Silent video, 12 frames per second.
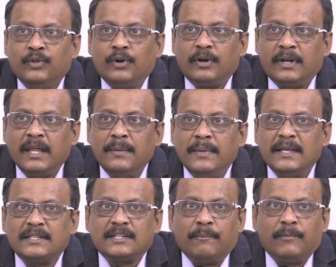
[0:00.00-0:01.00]
Your team
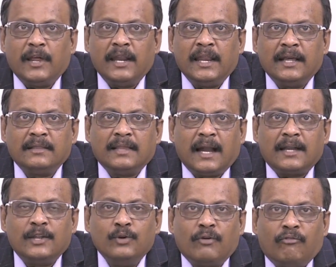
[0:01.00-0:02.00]
is complaining
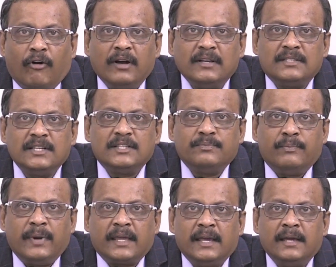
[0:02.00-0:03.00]
that your voice is
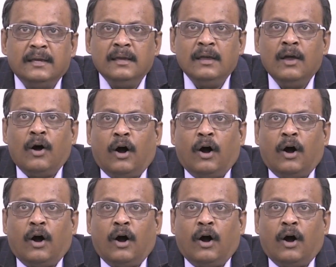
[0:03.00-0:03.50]
breaking